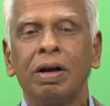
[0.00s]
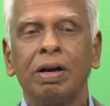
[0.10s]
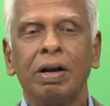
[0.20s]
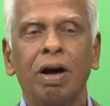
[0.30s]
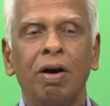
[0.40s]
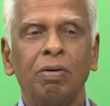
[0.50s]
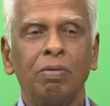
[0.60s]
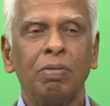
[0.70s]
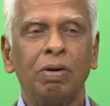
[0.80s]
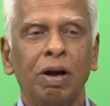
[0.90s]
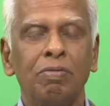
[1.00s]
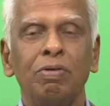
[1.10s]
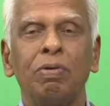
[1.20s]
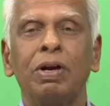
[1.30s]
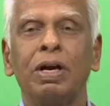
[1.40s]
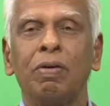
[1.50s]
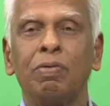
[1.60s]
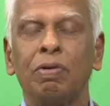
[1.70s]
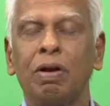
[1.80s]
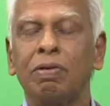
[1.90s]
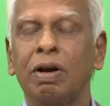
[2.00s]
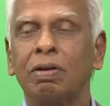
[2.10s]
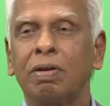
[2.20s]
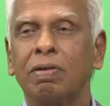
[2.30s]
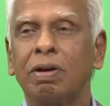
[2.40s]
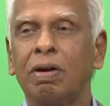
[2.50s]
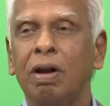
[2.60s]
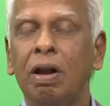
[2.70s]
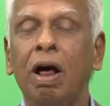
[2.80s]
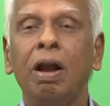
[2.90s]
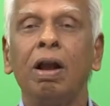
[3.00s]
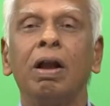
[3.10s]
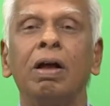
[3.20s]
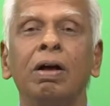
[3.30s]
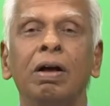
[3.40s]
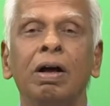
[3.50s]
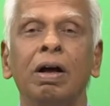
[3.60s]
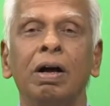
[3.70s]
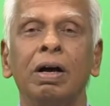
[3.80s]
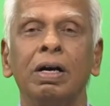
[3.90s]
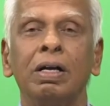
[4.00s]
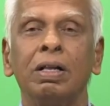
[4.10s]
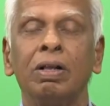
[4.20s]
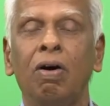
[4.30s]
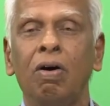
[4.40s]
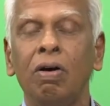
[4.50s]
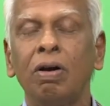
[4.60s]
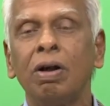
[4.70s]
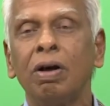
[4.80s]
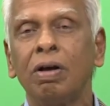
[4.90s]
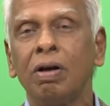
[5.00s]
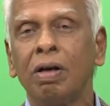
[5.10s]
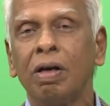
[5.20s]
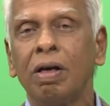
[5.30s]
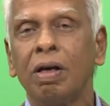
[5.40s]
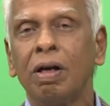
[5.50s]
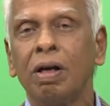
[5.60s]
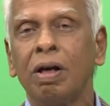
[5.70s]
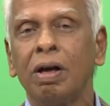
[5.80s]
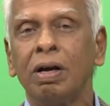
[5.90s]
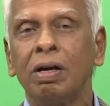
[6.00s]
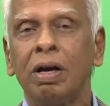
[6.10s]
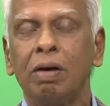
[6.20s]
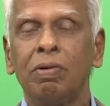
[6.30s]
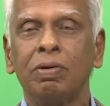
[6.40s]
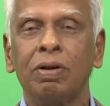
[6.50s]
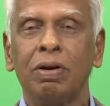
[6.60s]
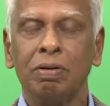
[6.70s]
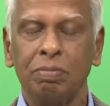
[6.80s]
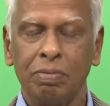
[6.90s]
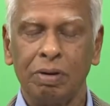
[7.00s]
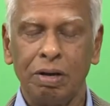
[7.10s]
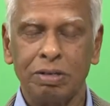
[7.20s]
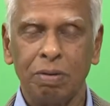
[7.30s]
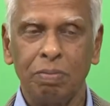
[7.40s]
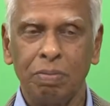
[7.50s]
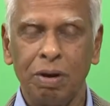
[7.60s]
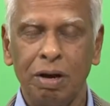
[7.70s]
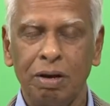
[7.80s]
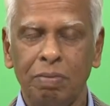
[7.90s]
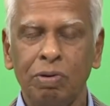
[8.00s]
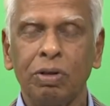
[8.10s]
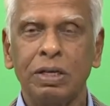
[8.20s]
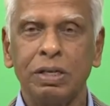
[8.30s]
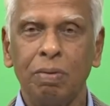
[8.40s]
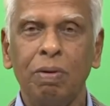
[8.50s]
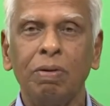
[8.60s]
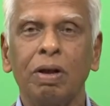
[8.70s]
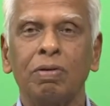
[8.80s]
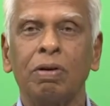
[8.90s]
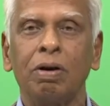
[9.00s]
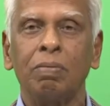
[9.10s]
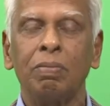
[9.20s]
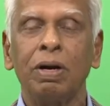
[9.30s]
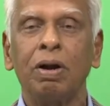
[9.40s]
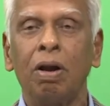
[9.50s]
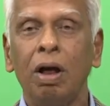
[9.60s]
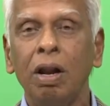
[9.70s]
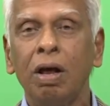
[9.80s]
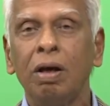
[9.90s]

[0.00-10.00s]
Now everybody kept, there was a lull in the hall. Among the assembled, there was a complete lull.